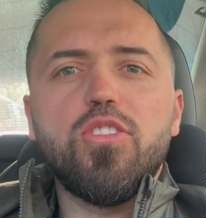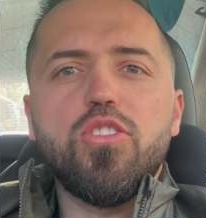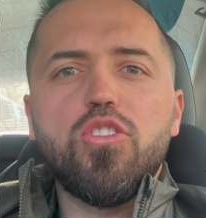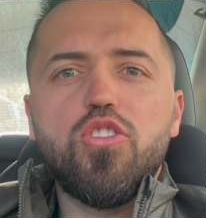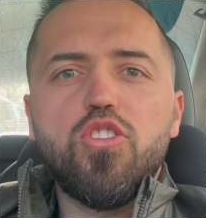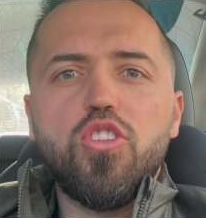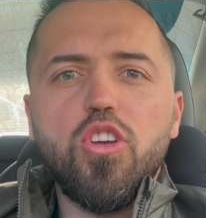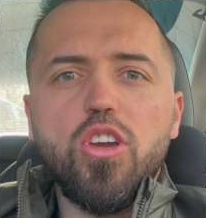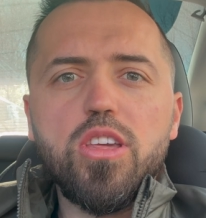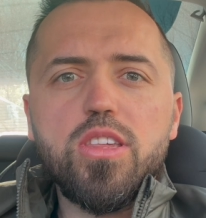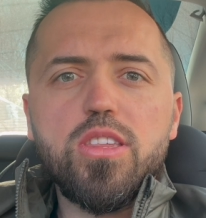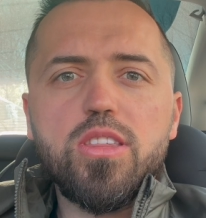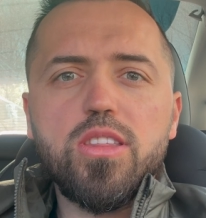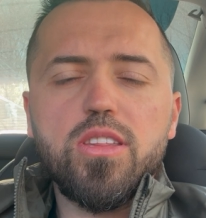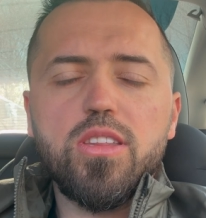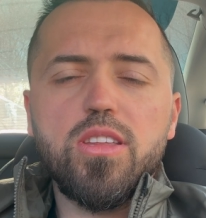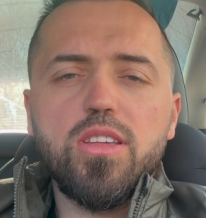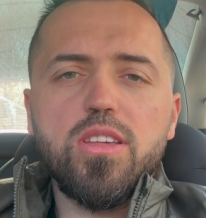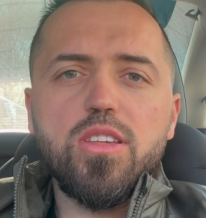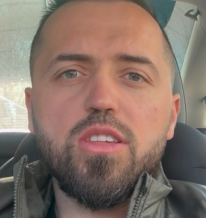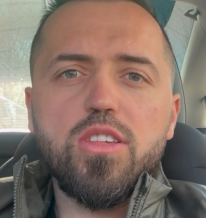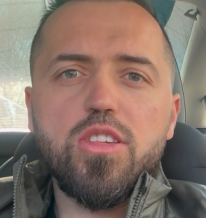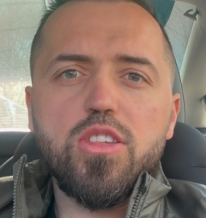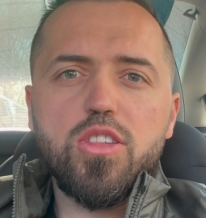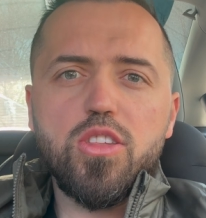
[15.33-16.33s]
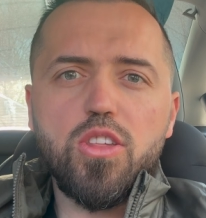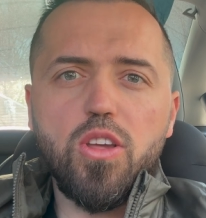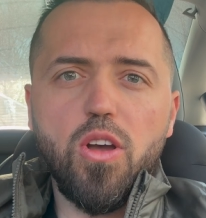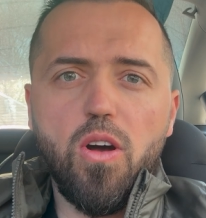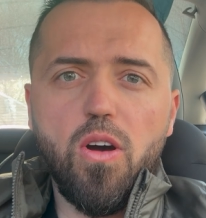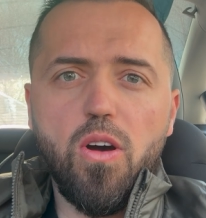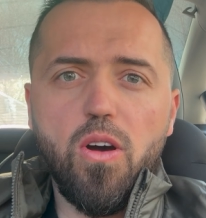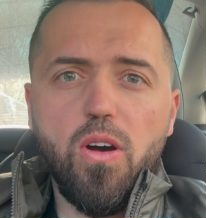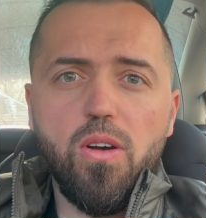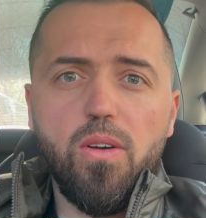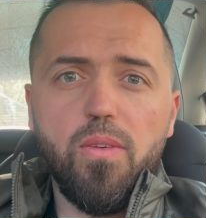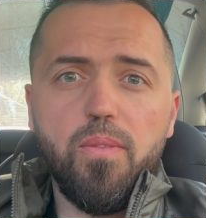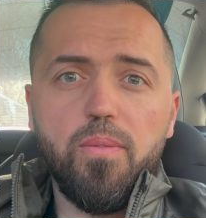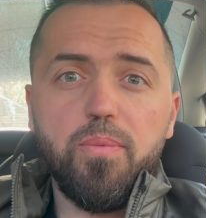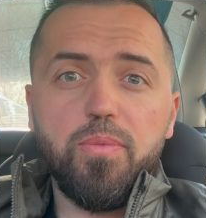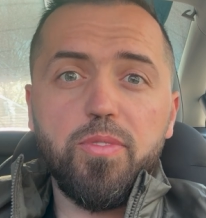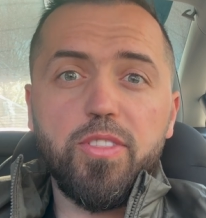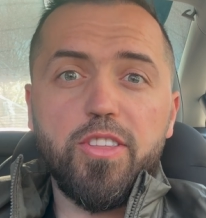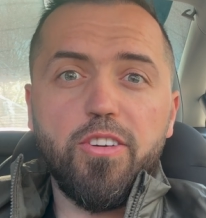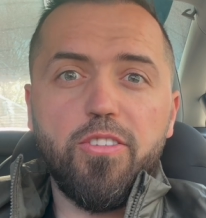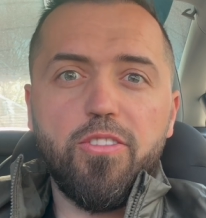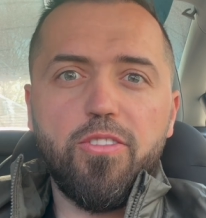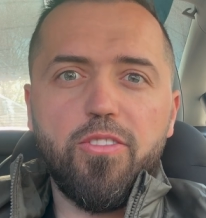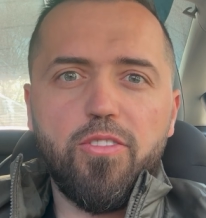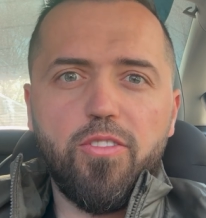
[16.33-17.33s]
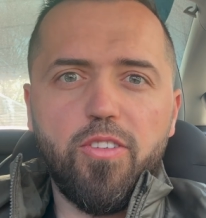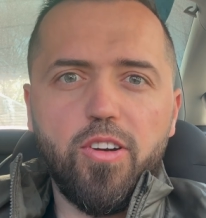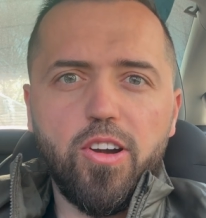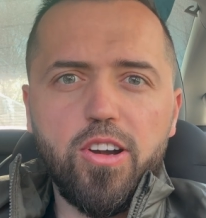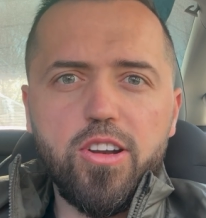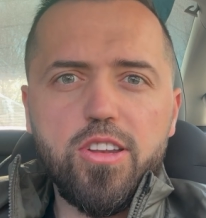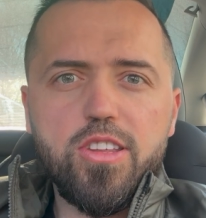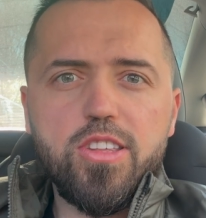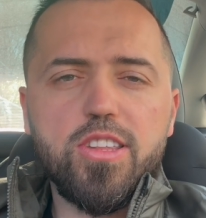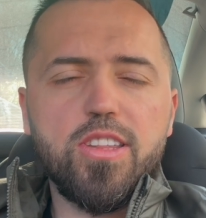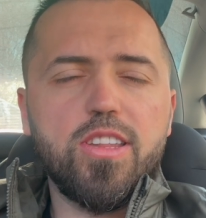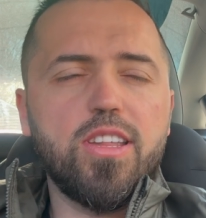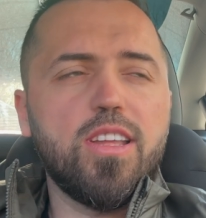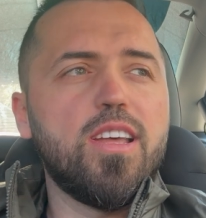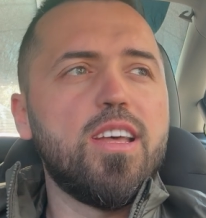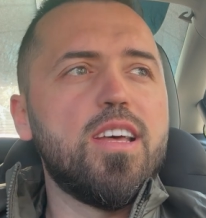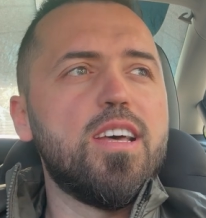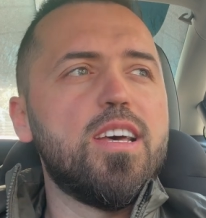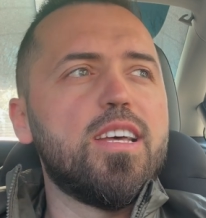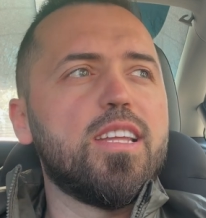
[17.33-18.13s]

just saw the first